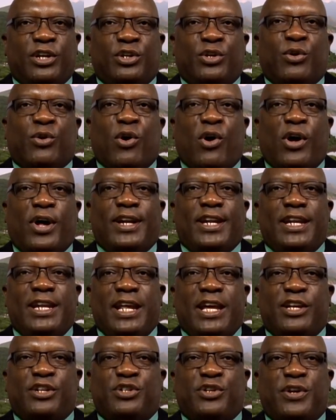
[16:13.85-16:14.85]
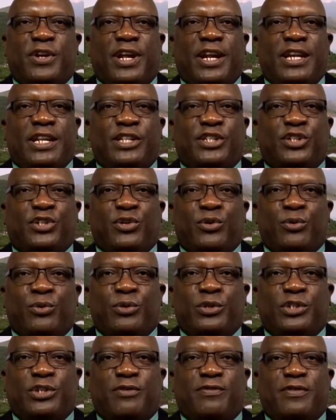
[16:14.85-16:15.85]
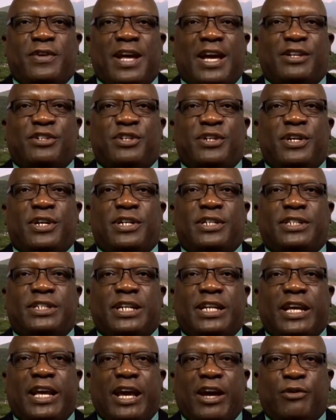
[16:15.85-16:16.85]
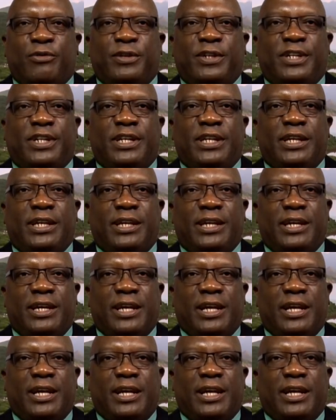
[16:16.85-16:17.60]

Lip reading: to coordination on issues of national security